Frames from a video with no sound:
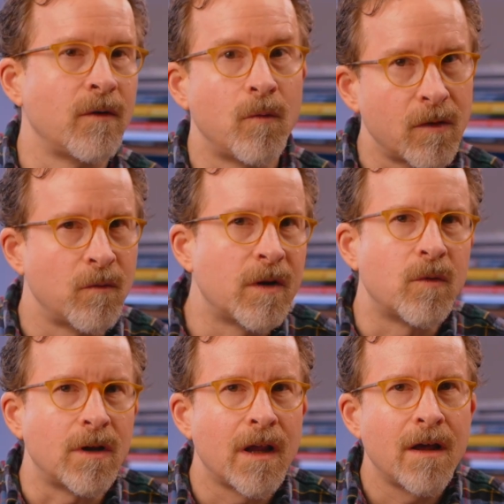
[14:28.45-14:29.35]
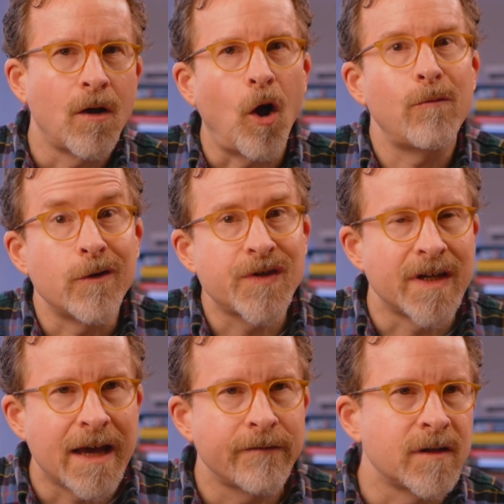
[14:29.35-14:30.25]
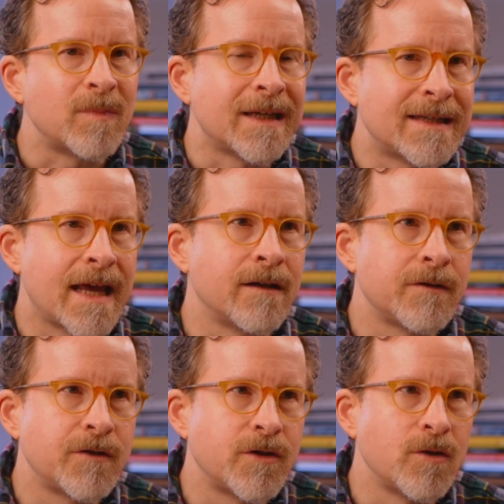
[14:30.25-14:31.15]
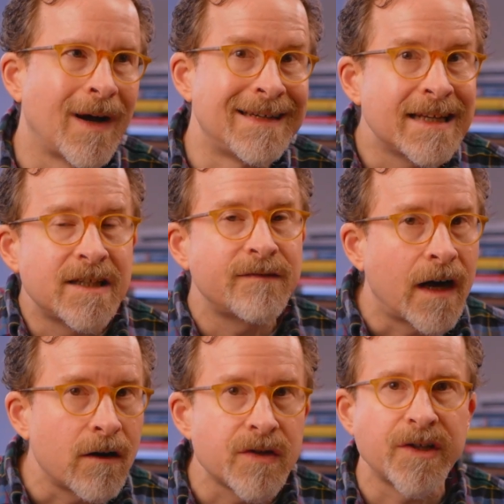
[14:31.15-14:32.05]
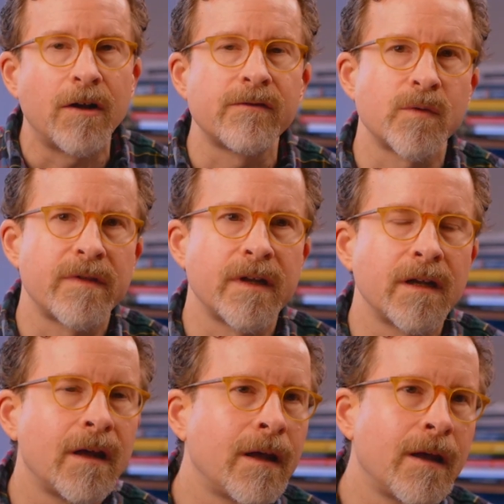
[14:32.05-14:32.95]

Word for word: we will almost inevitably tend to identify ourselves with it.